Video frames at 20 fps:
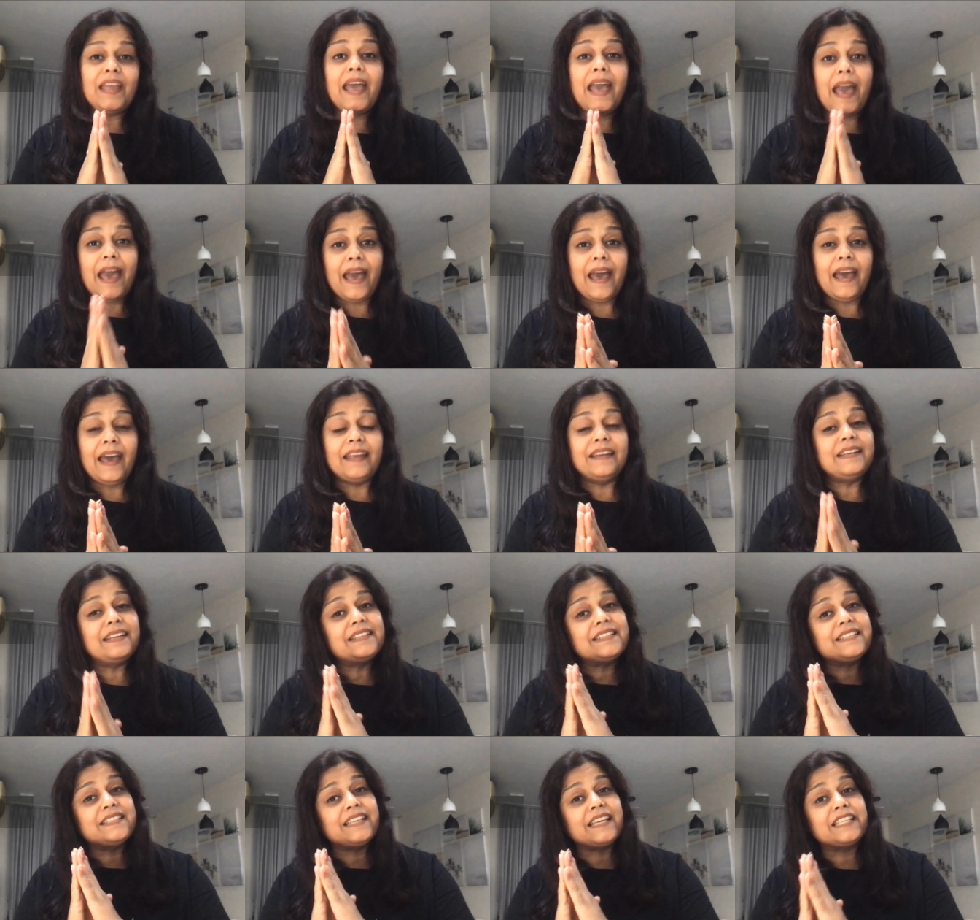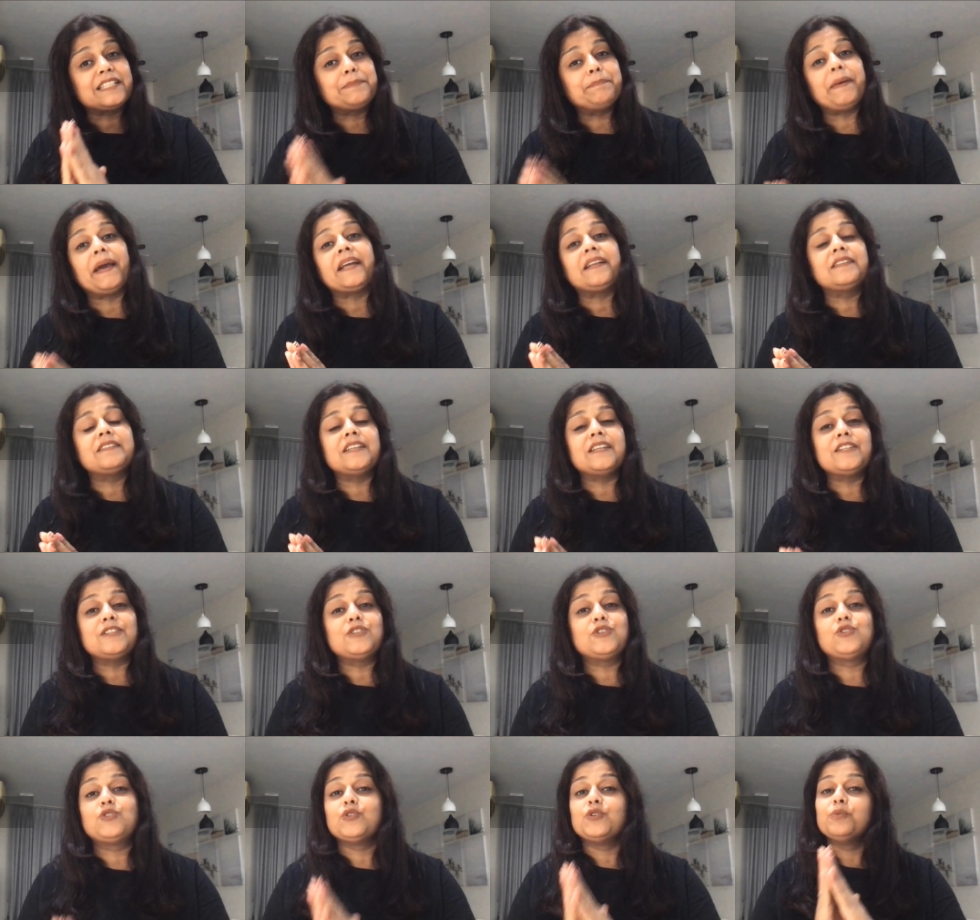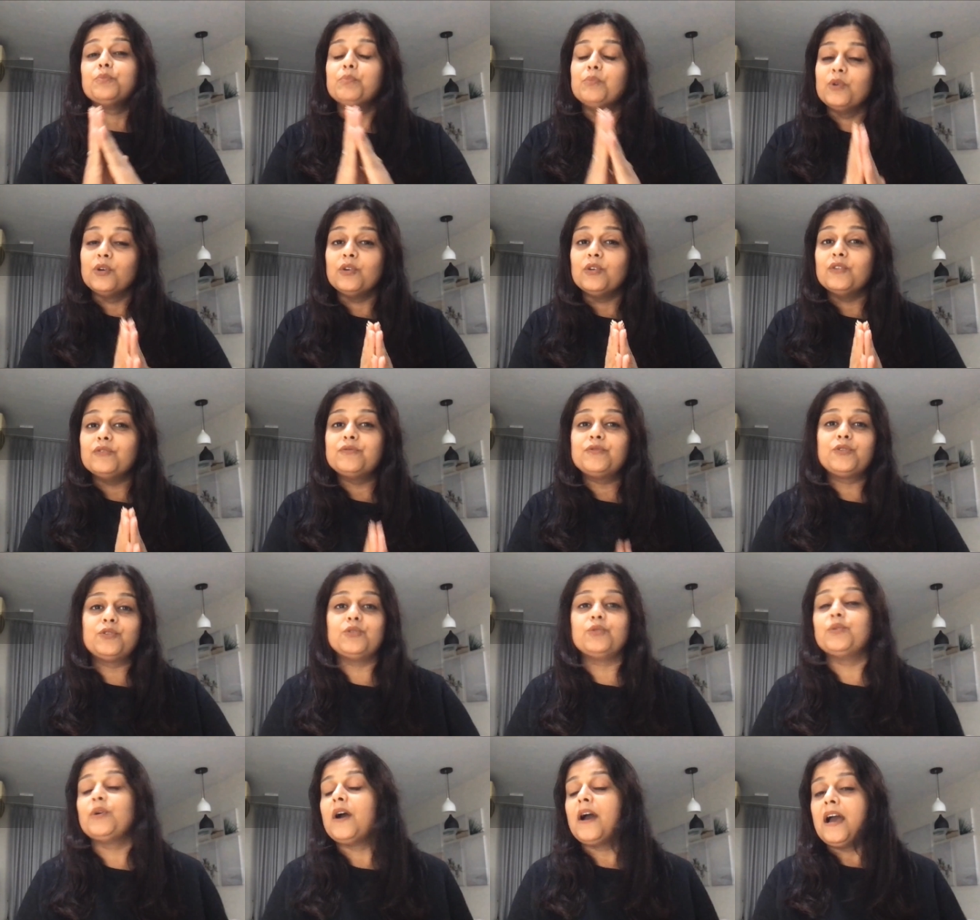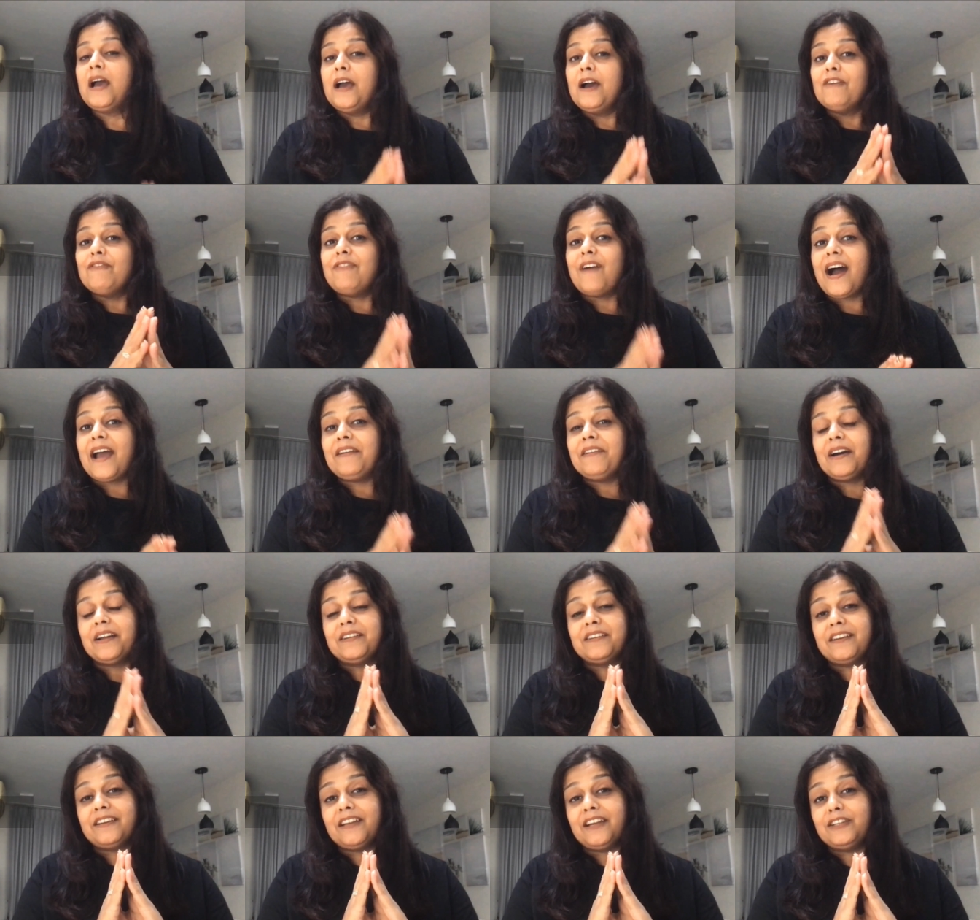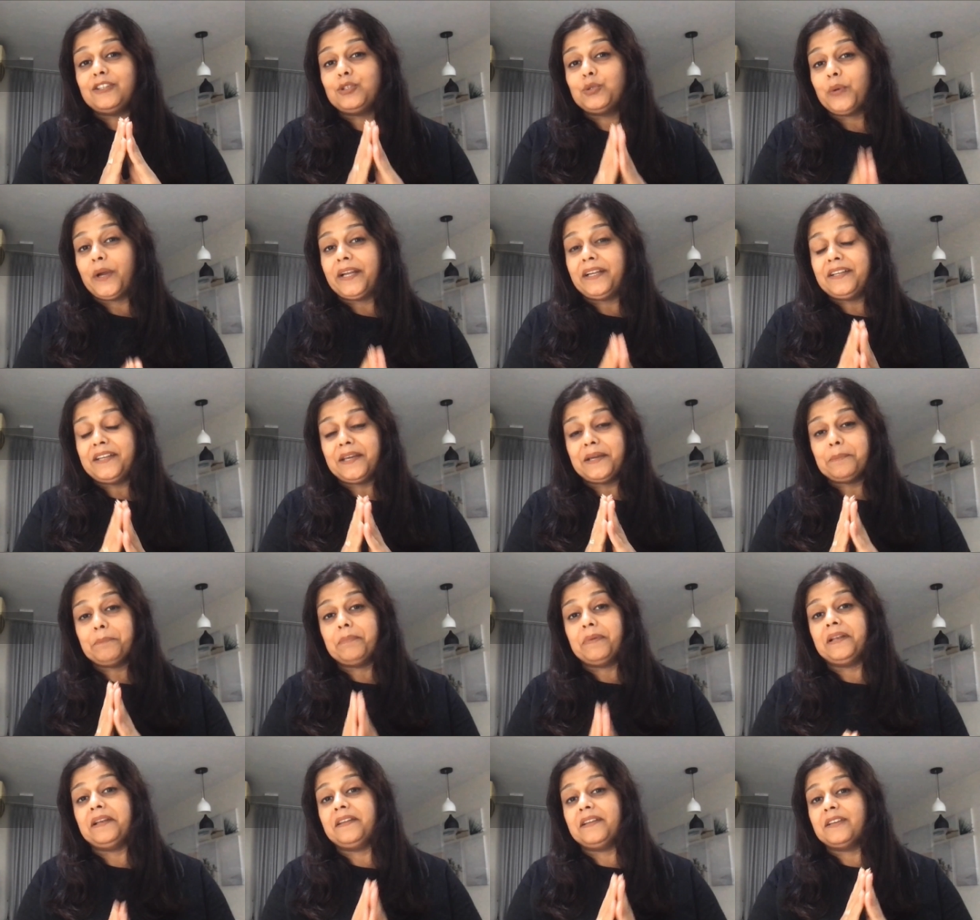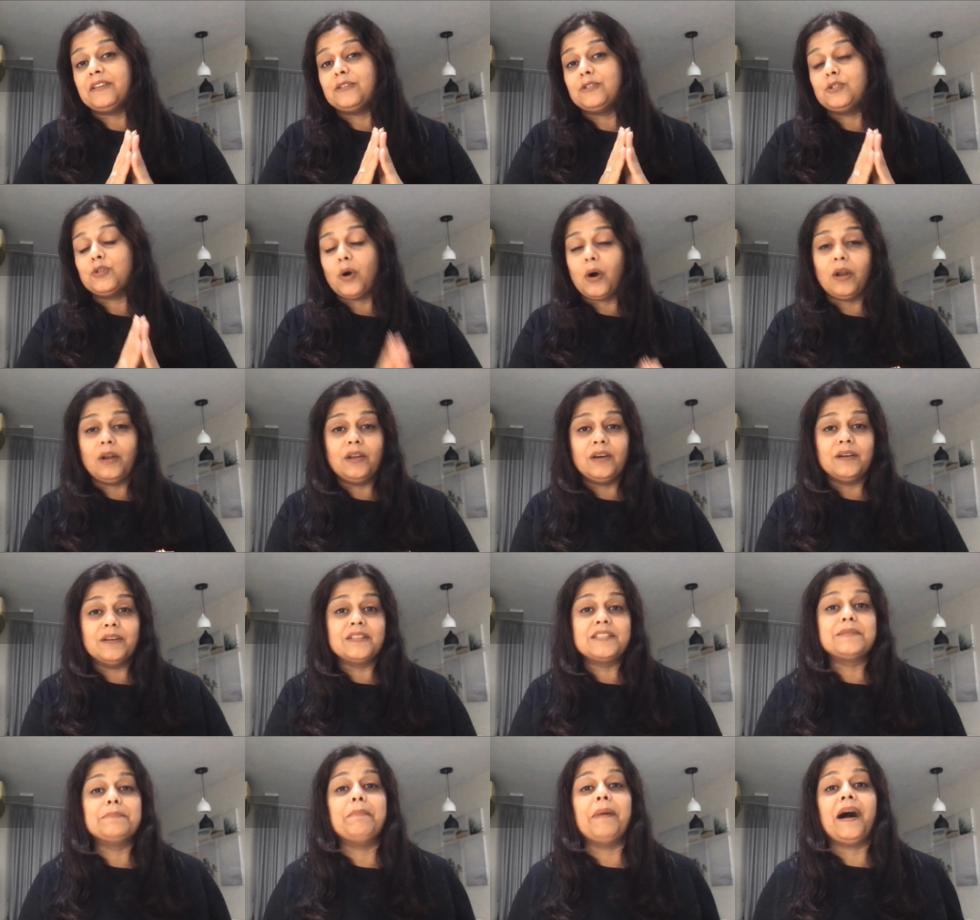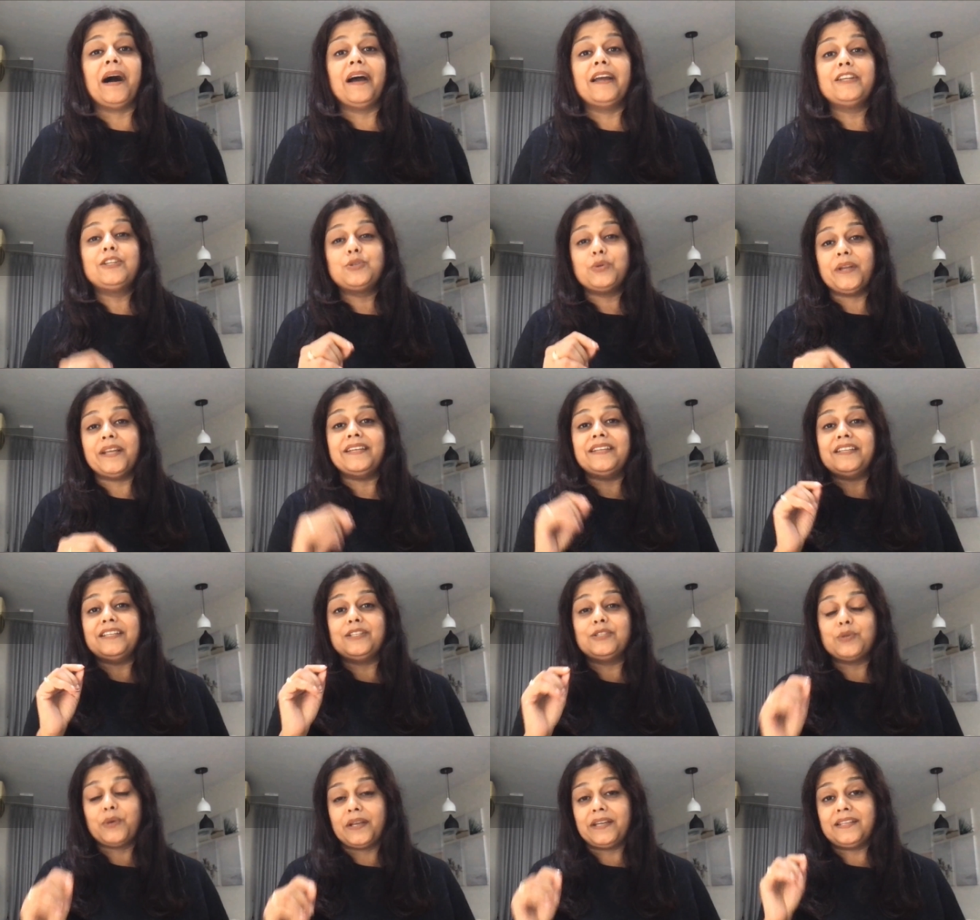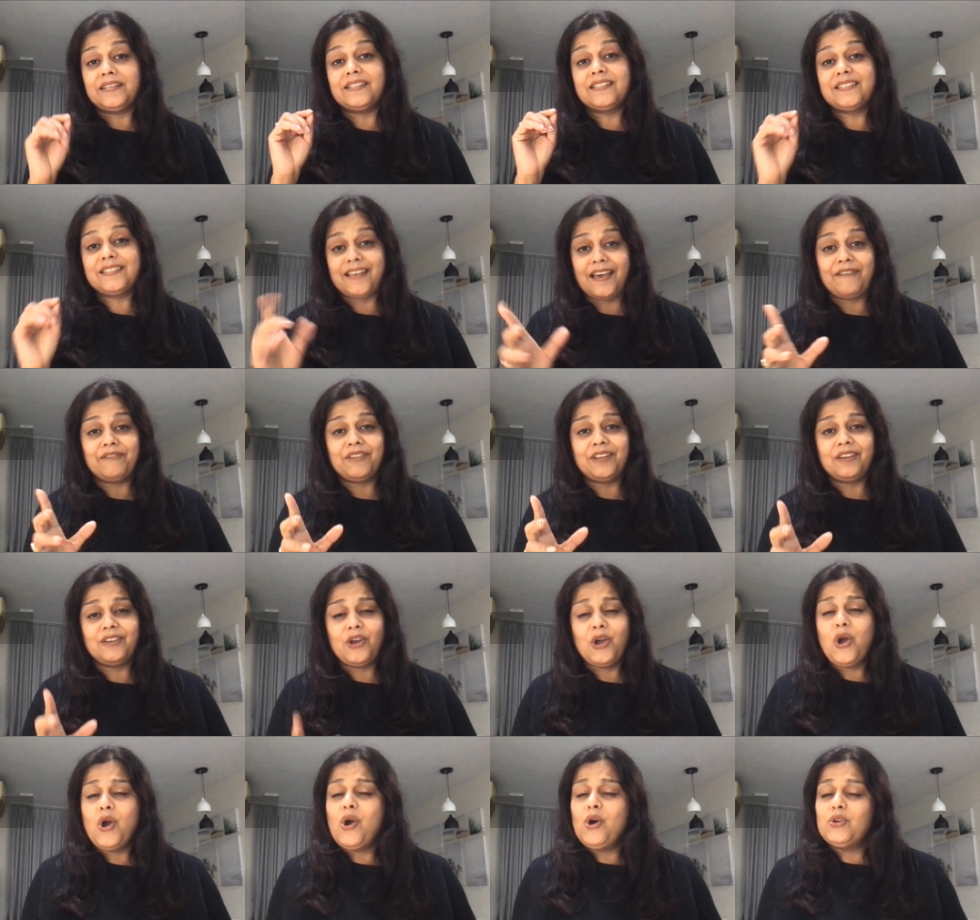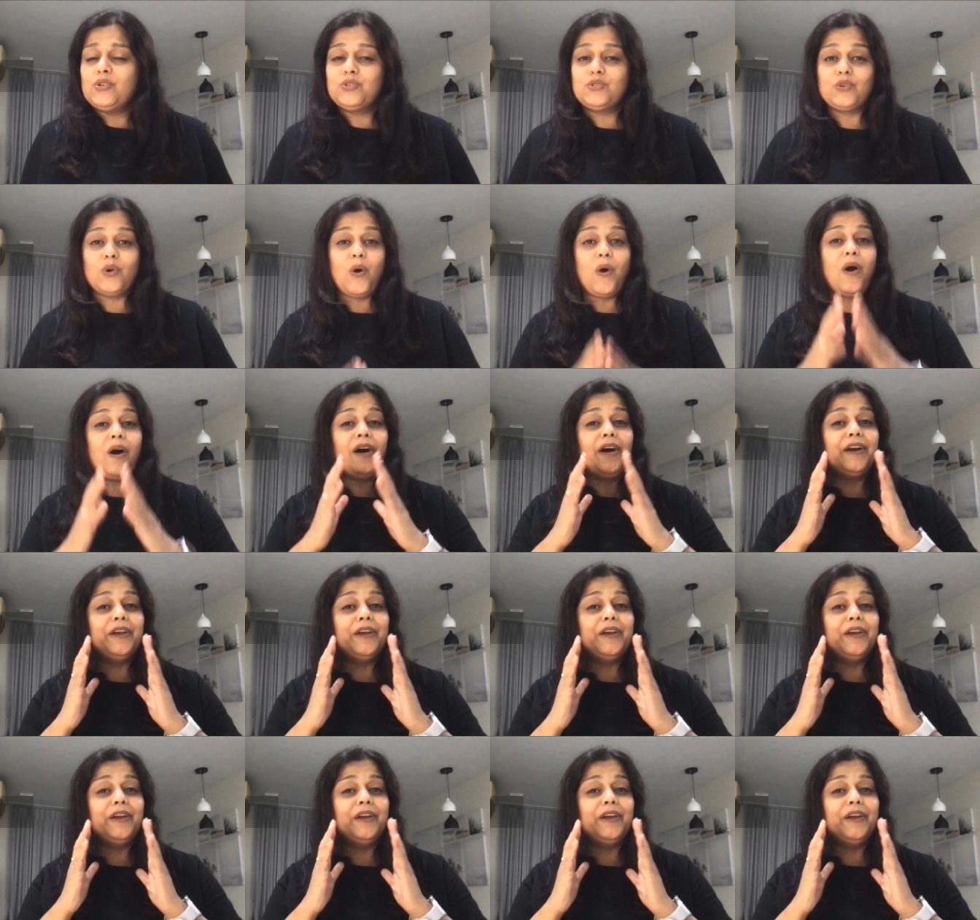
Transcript: and it is expected to move to 520 billion dollars by 2027 so a